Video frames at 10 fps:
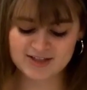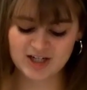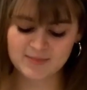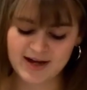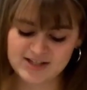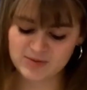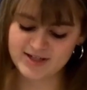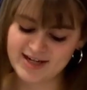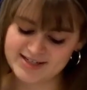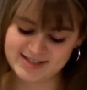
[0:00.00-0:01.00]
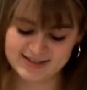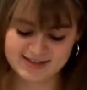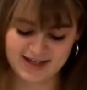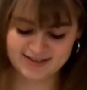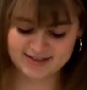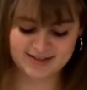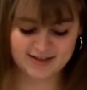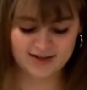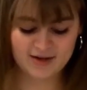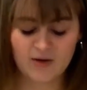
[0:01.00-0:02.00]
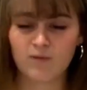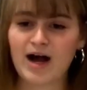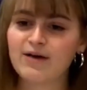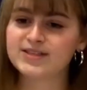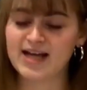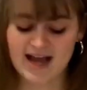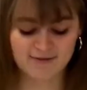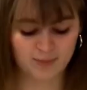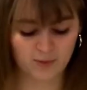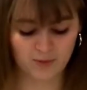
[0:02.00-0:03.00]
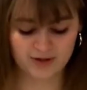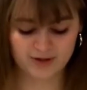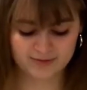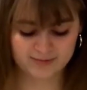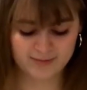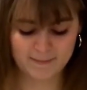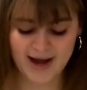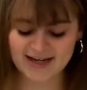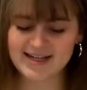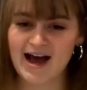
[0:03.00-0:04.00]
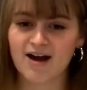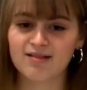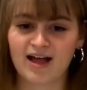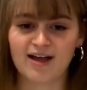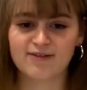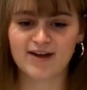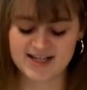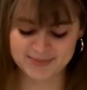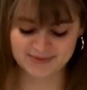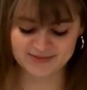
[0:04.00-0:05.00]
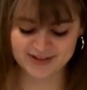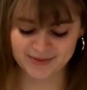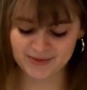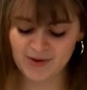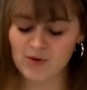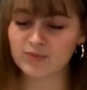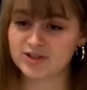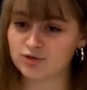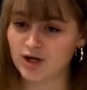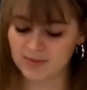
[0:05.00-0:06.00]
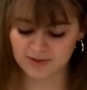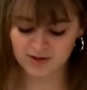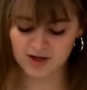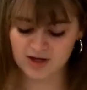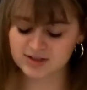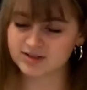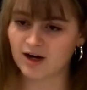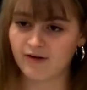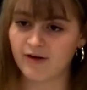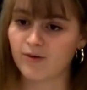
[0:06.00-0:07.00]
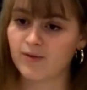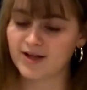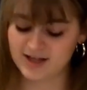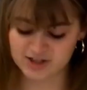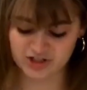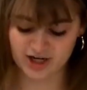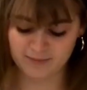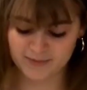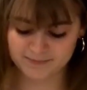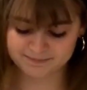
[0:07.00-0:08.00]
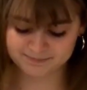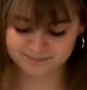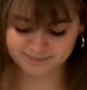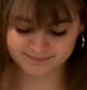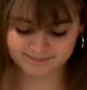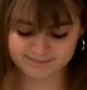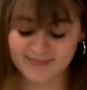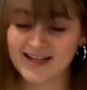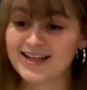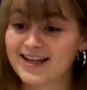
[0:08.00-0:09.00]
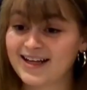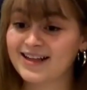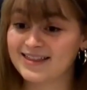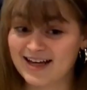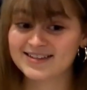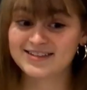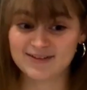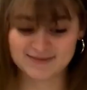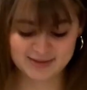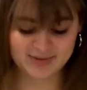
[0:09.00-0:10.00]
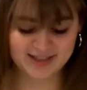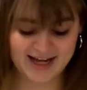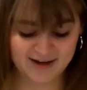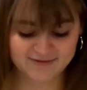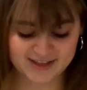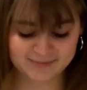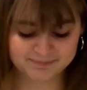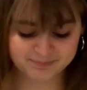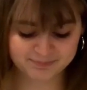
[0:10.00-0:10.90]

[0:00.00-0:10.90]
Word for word: Jeremiah 20:18 says, "Why was I ever born? My entire life has been filled with trouble, sorrow, and shame." That's definitely pretty hefty.